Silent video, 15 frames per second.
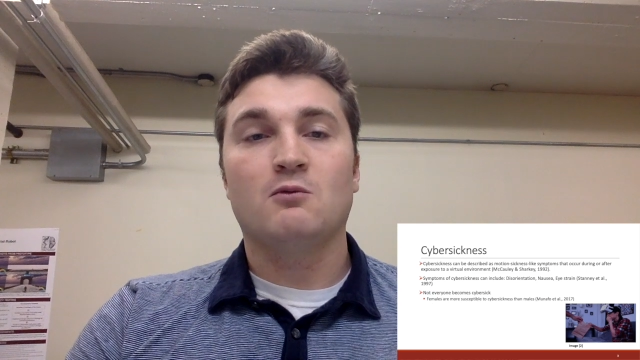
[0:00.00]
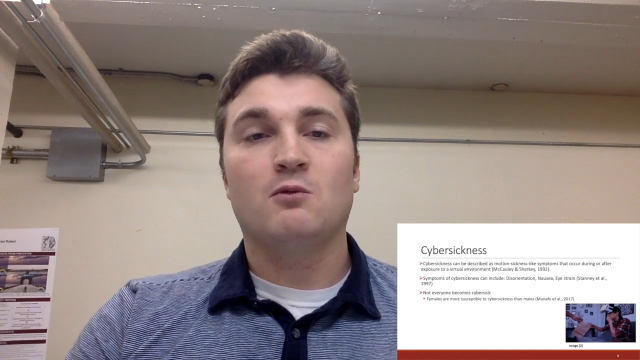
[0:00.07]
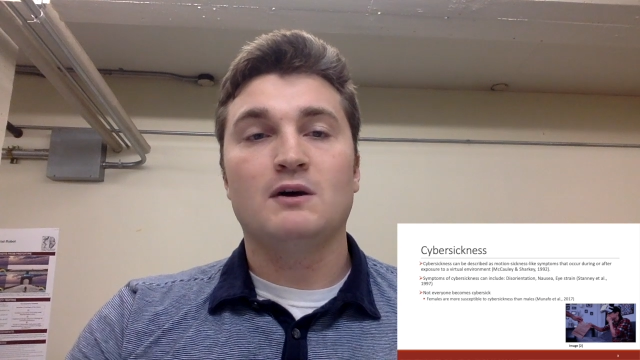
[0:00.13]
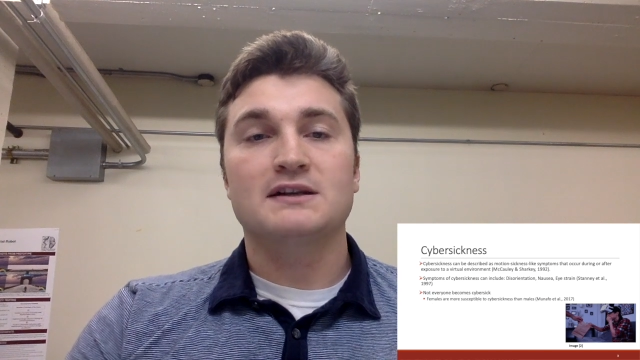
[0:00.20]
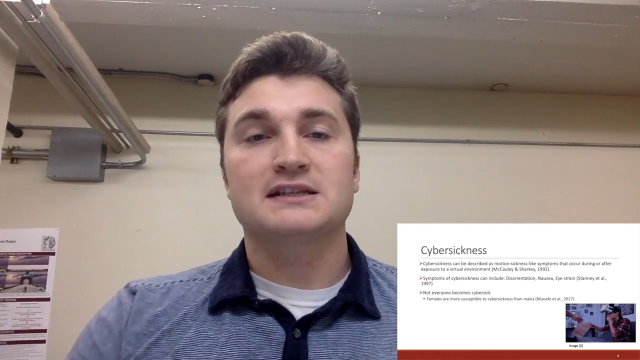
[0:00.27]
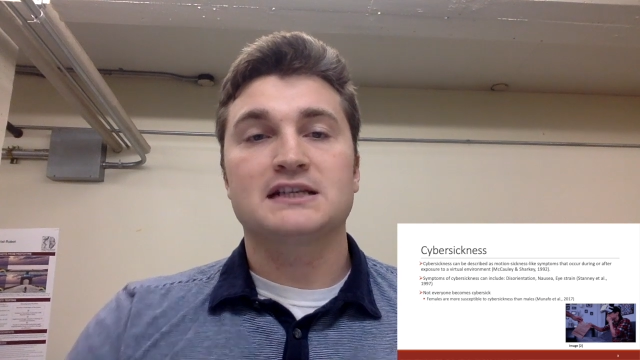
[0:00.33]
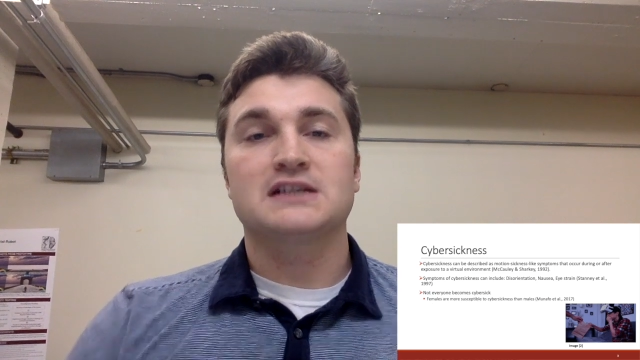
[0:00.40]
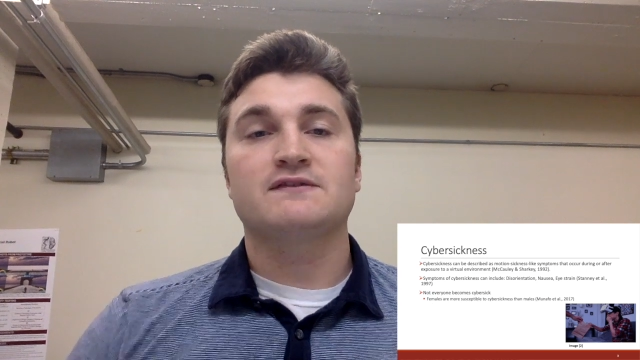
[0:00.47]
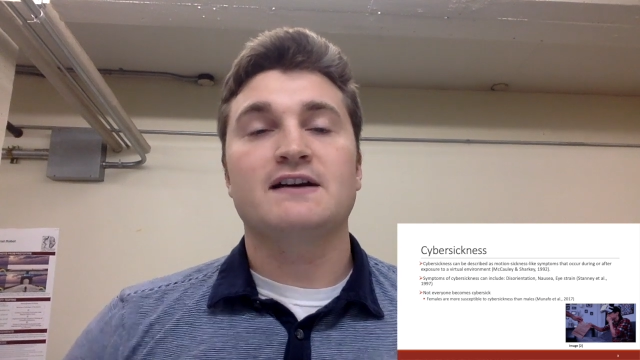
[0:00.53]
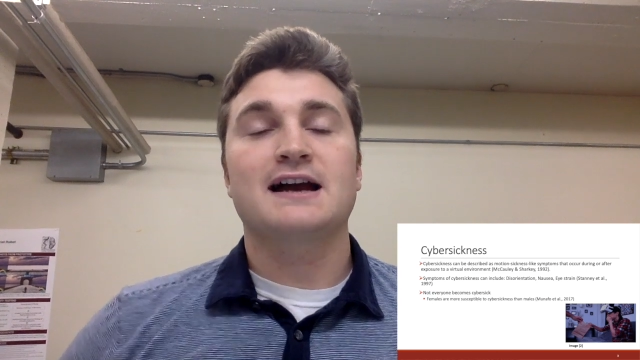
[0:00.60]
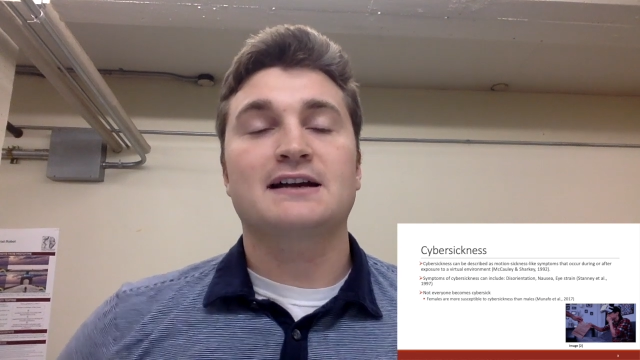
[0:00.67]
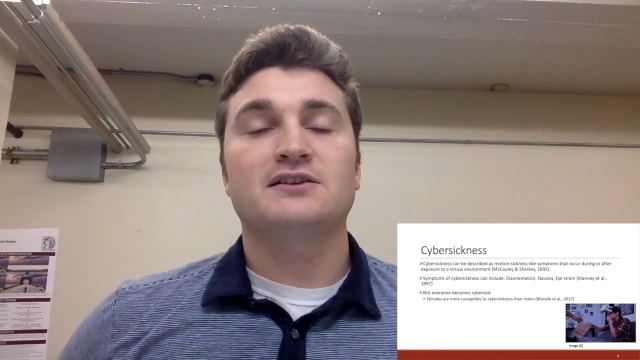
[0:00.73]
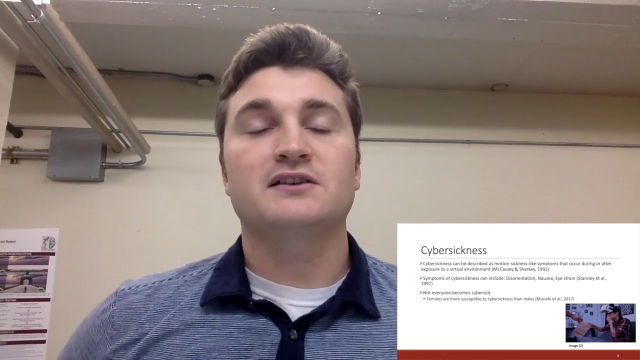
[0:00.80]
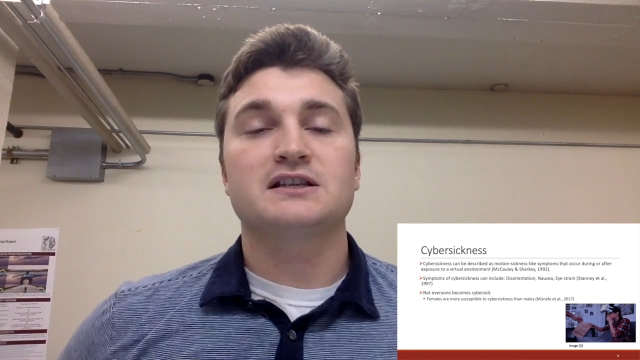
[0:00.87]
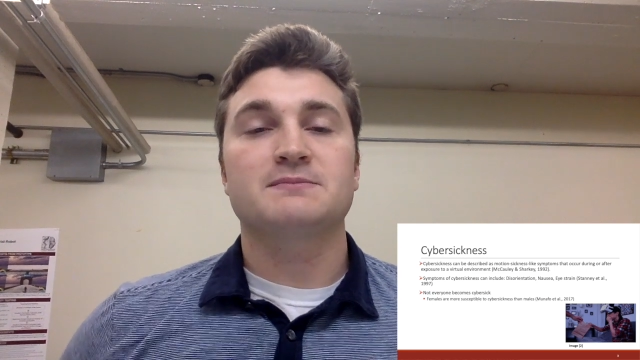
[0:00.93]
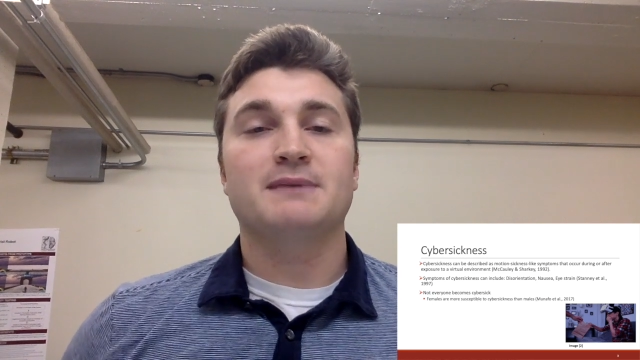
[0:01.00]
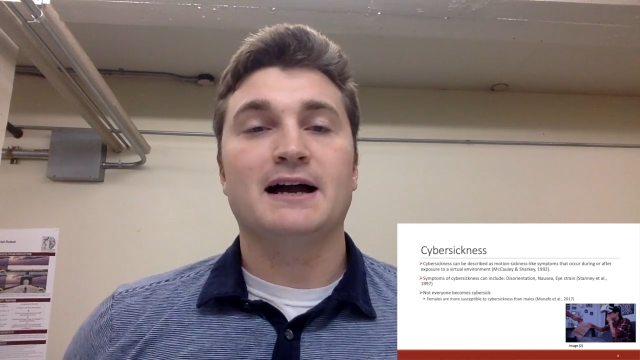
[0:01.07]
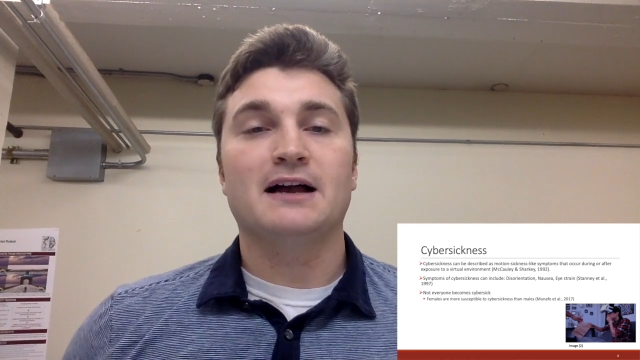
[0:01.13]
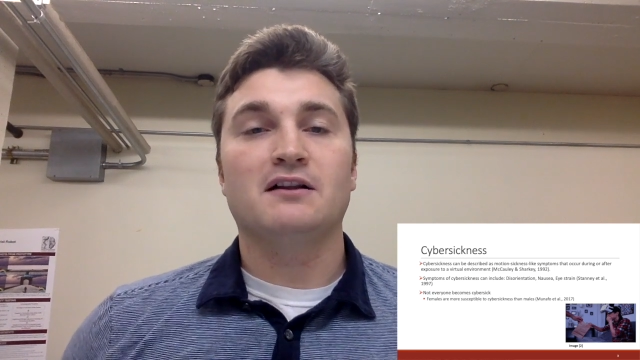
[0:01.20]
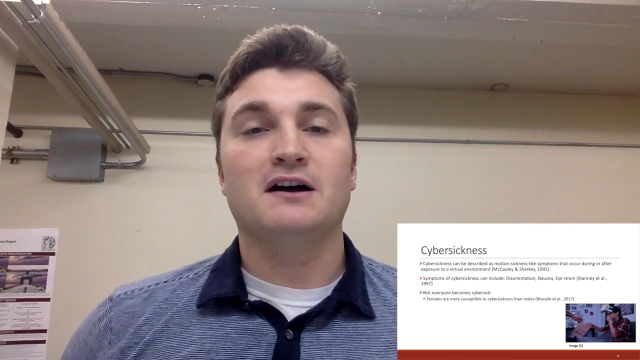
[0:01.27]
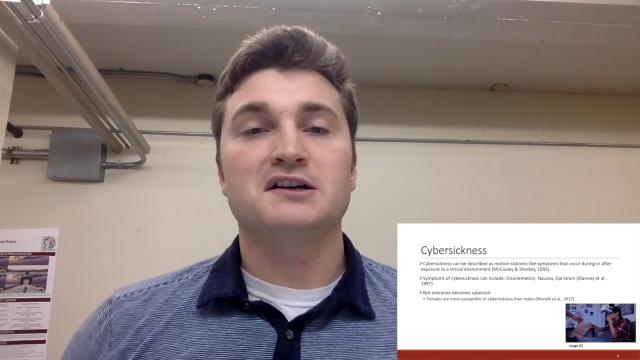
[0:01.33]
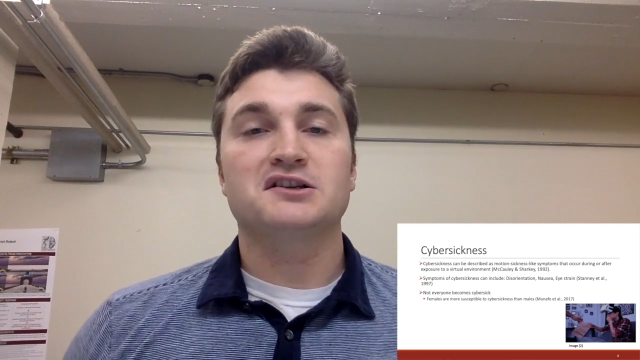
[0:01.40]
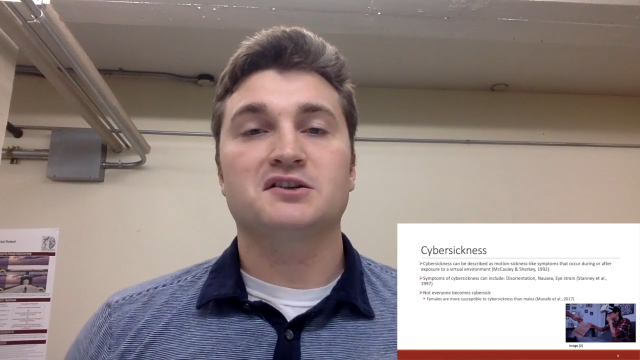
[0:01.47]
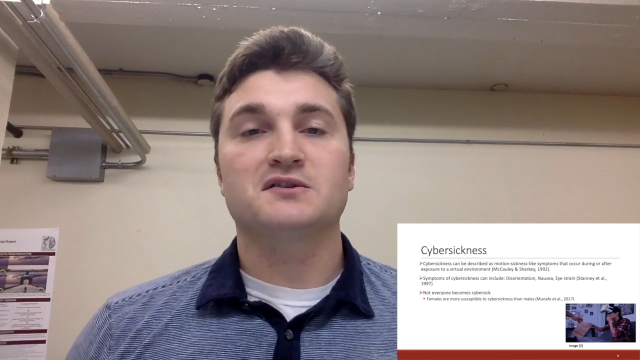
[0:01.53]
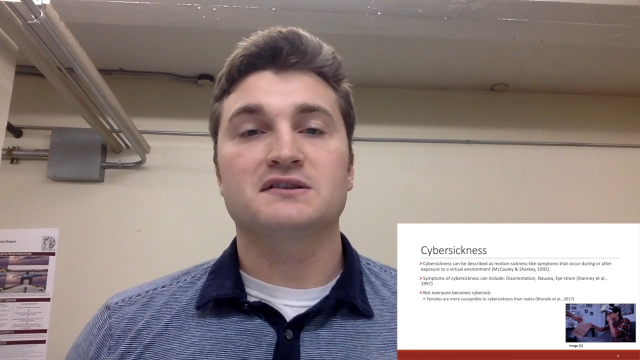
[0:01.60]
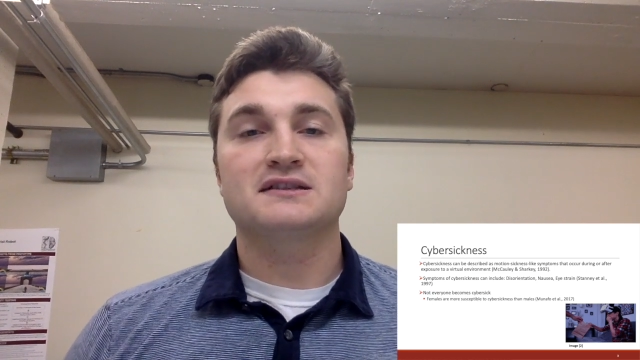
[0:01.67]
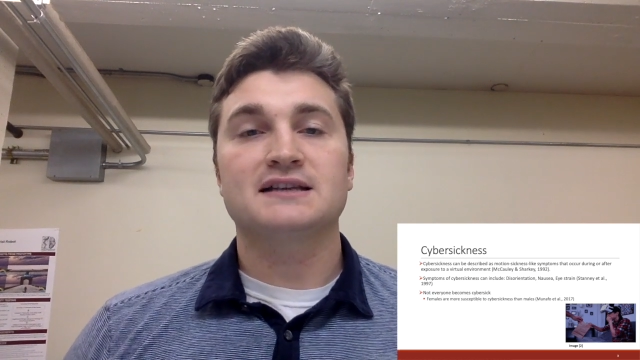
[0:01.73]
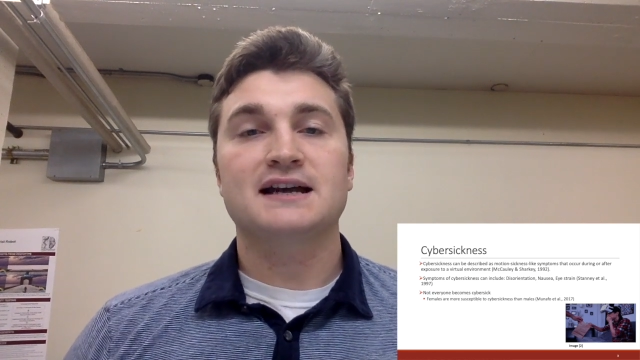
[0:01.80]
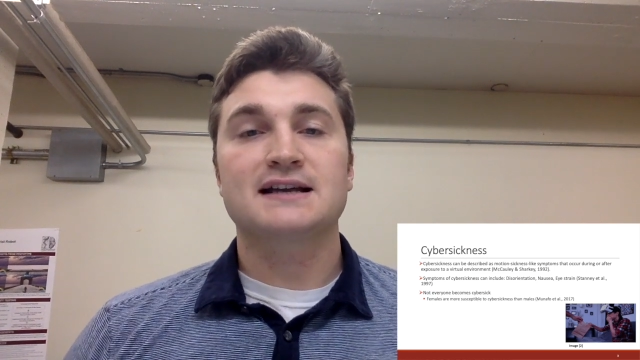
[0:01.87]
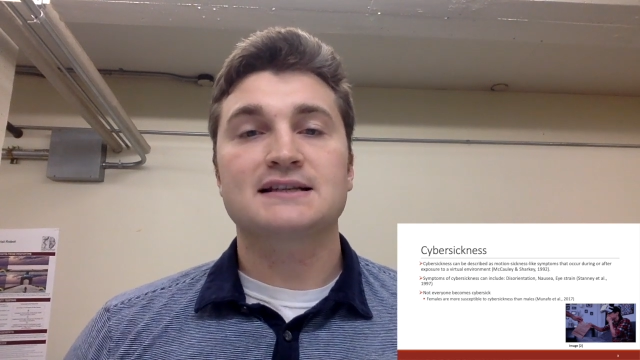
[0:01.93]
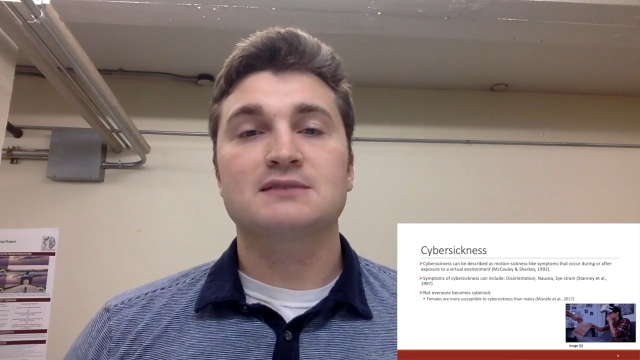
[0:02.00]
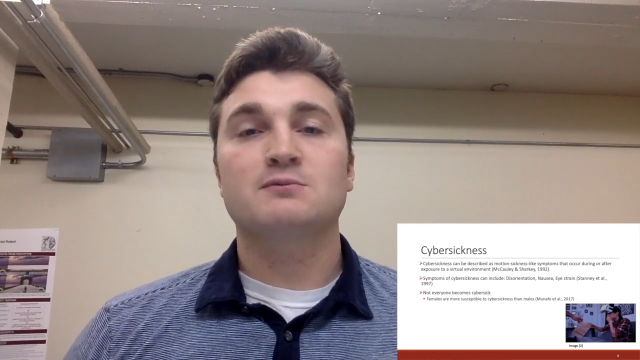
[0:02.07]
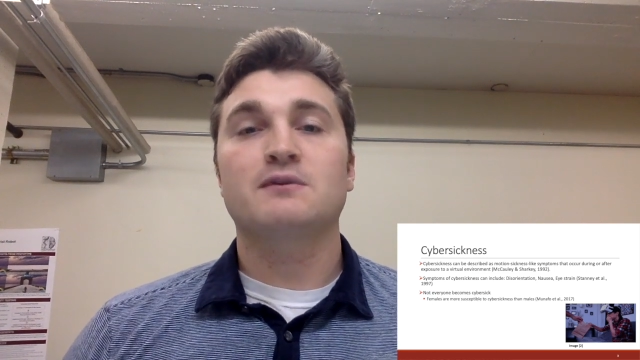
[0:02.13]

One such factor is biological sex,